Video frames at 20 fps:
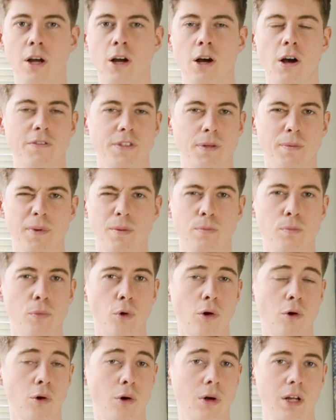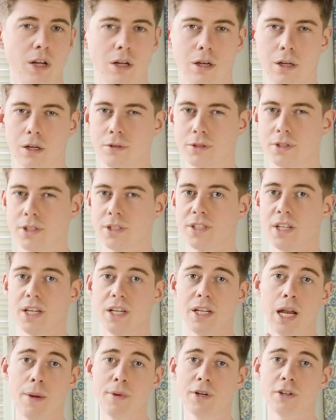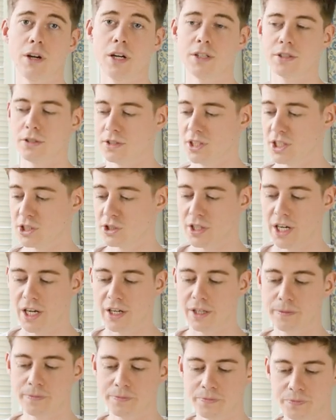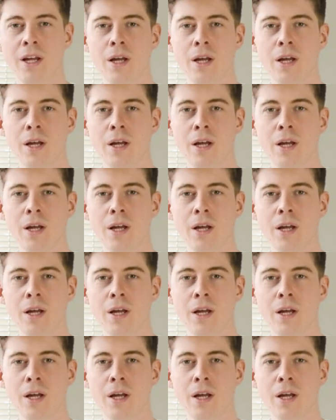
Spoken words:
of something more close to, say, lemongrass or citronella.